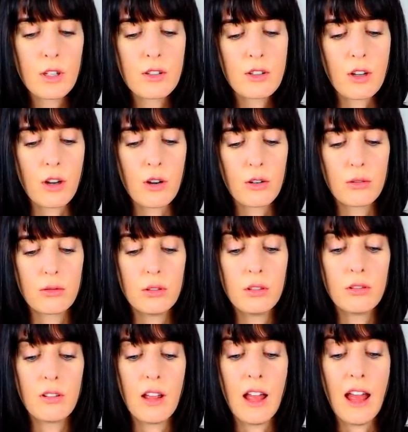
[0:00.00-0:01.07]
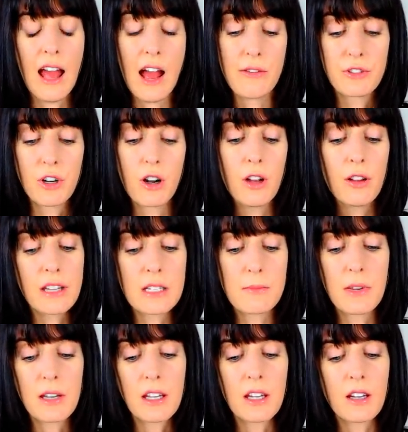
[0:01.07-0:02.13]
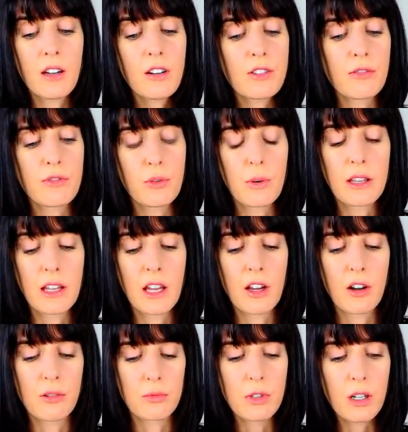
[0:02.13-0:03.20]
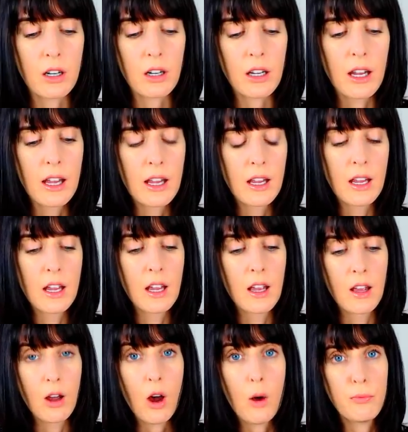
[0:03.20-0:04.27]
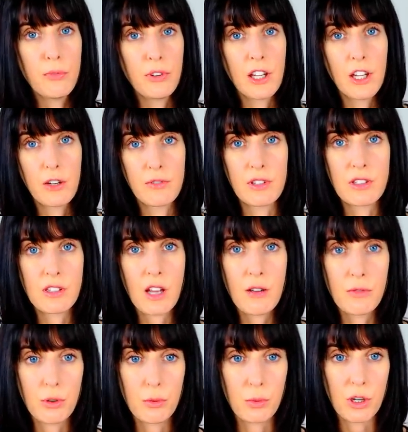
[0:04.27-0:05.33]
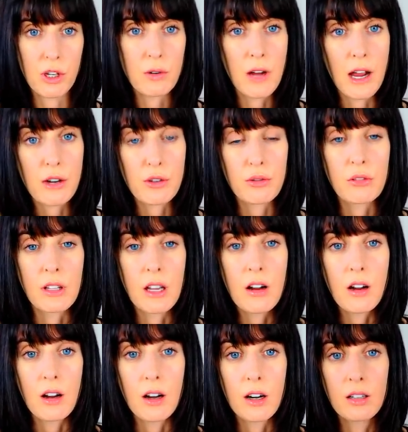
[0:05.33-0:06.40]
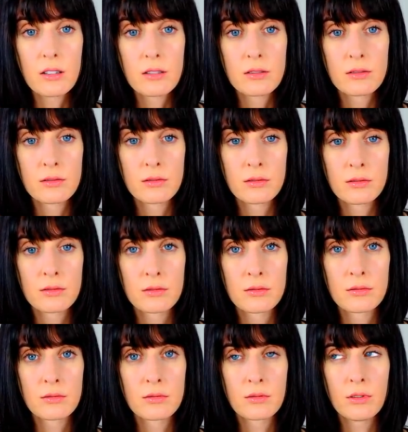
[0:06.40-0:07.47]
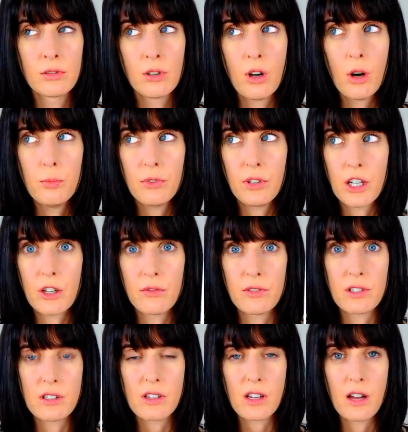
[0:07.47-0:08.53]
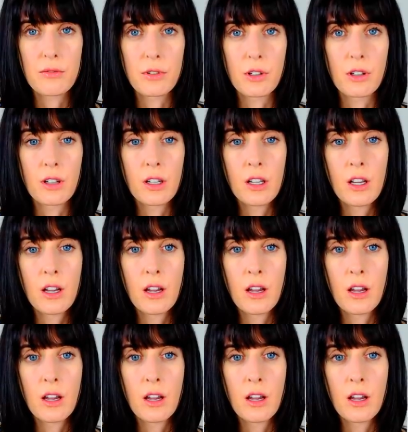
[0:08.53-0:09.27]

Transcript: So, after all these many years of doing the inner work, hopefully you've discovered what you actually are. Hopefully, you've discovered